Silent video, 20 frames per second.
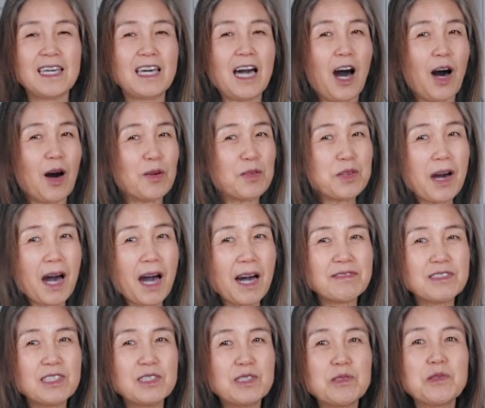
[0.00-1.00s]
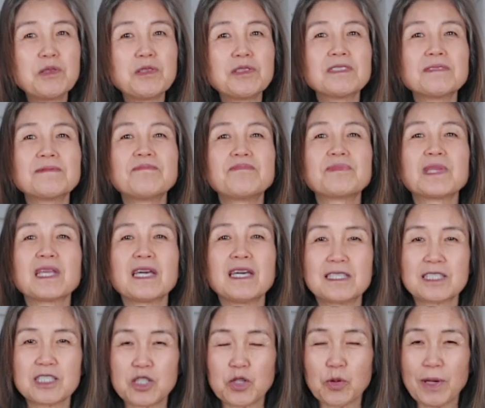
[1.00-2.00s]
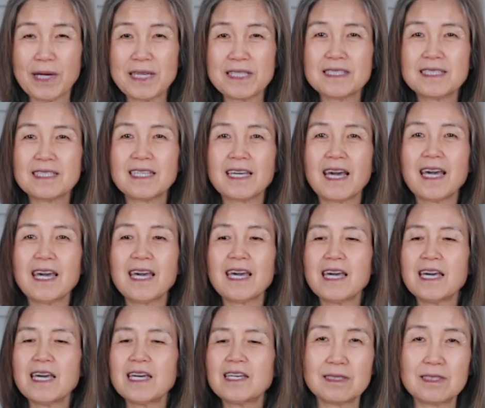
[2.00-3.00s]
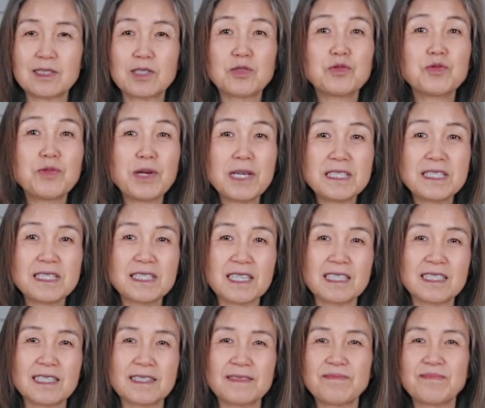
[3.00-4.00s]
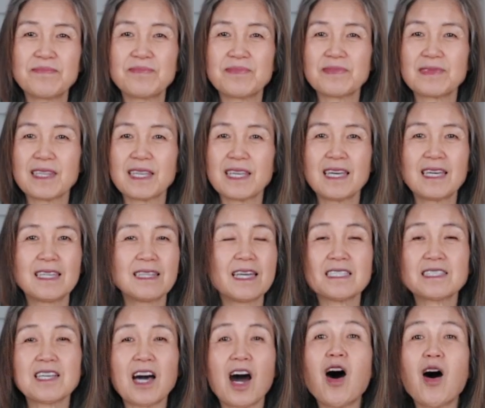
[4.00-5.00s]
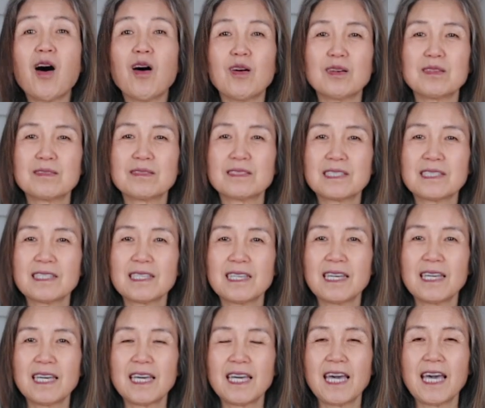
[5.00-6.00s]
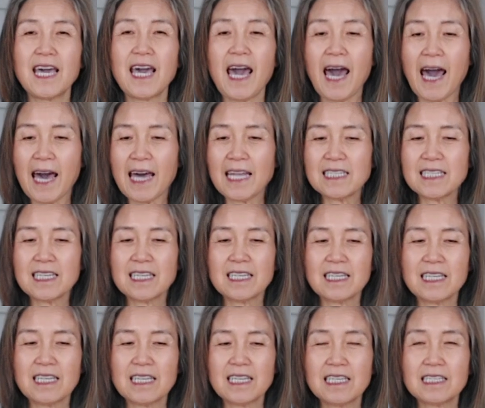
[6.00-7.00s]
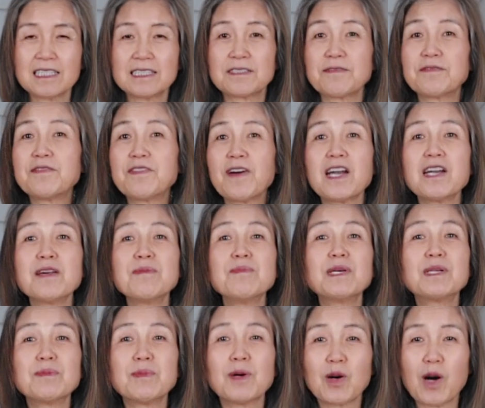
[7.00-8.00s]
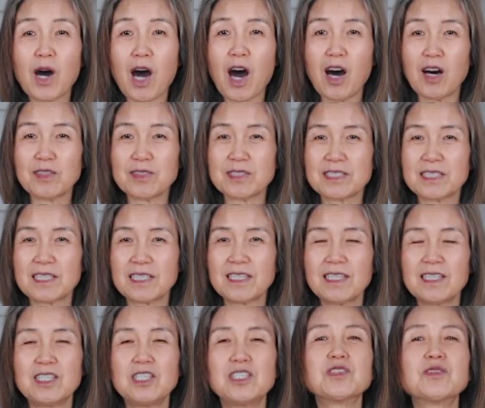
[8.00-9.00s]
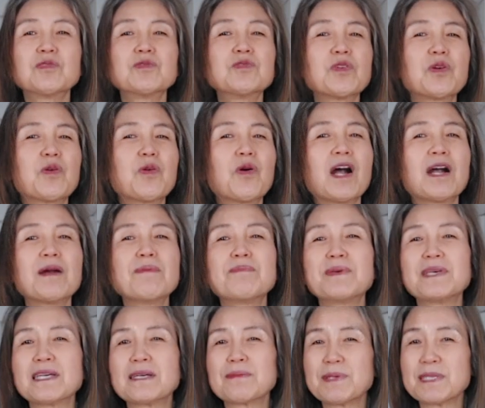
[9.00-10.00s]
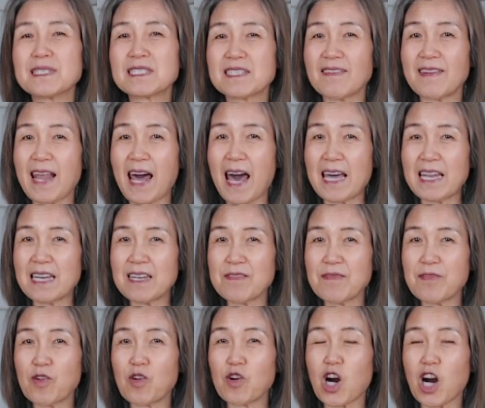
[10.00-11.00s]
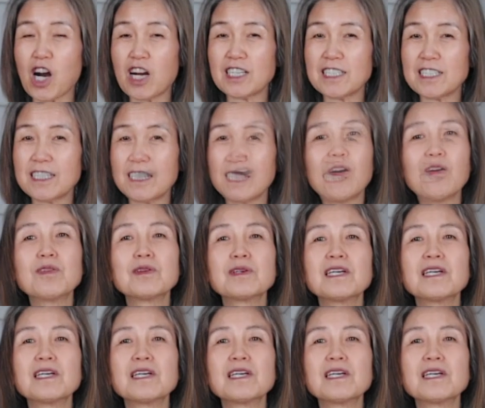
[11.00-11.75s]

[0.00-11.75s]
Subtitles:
All you have to do is twice a day to rinse it. That's all. And it's a very minimum cost. You don't require a big piece of land for gardening.